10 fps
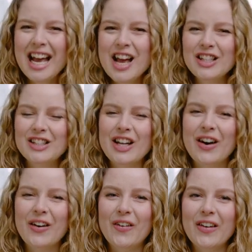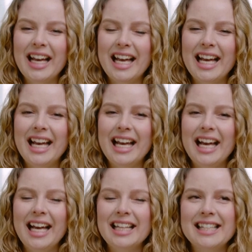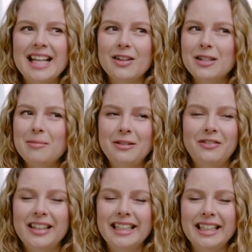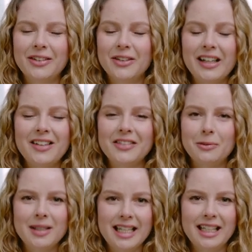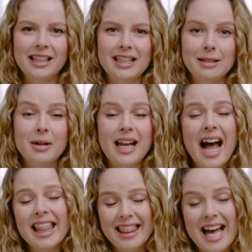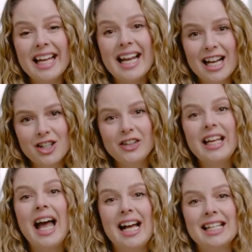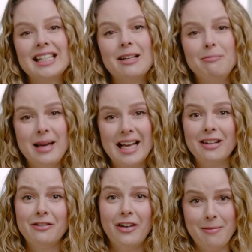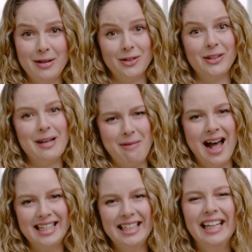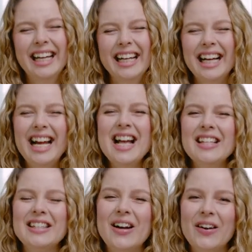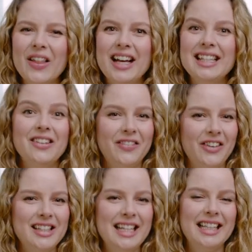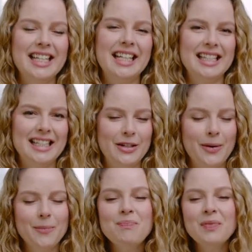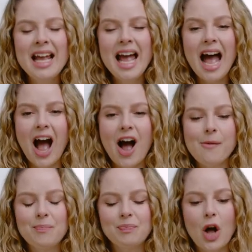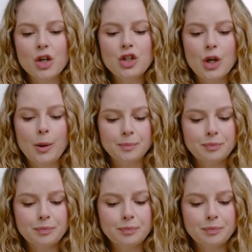So it sounds a bit funny or even ridiculous, but that actually has a big environmental impact. So that's the first thing to consider. Also,